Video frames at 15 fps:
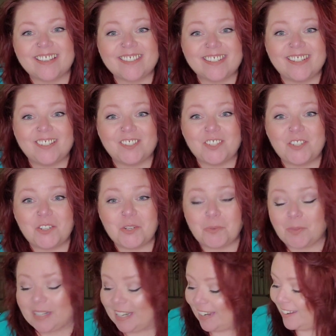Elsie here to do
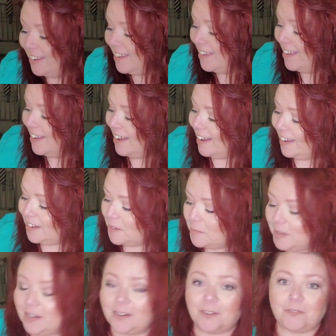your reading. I
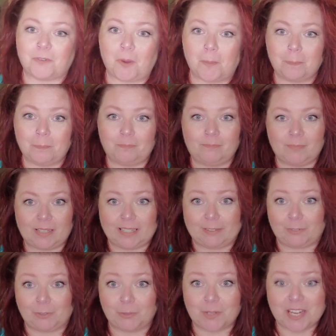am here from a
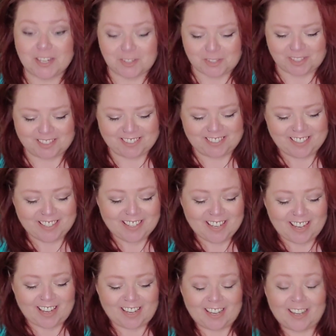different location.
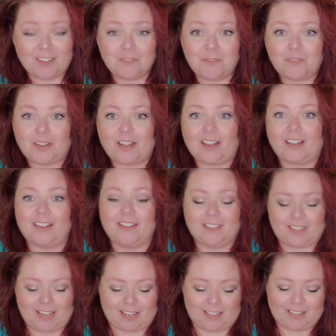I have,
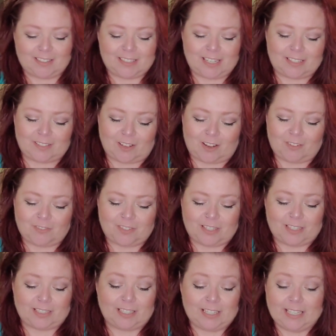taken off
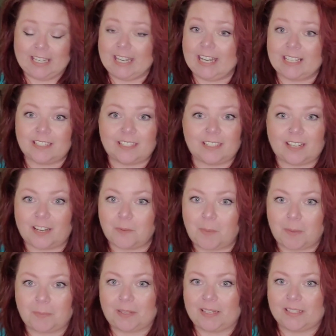and had to get out
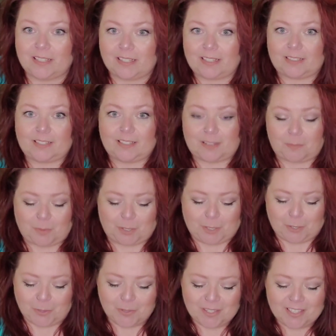of my place and get to
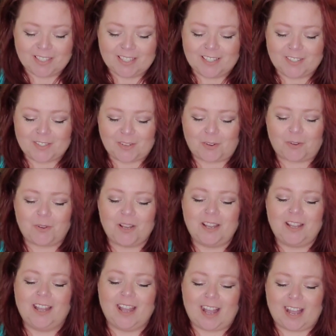somewhere new. So
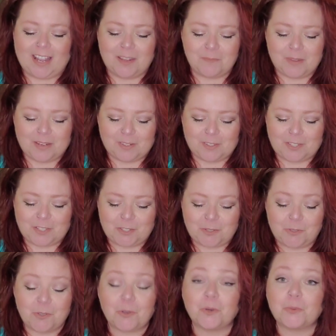I am here to
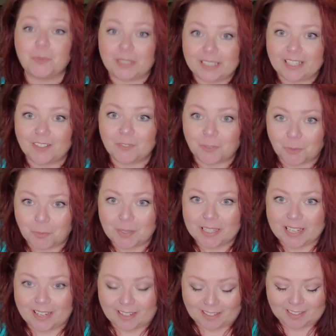do your reading for the
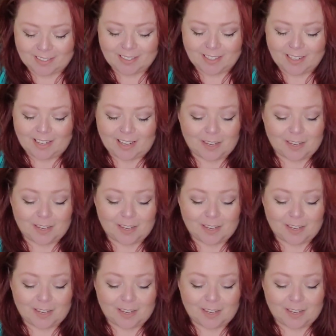week ahead.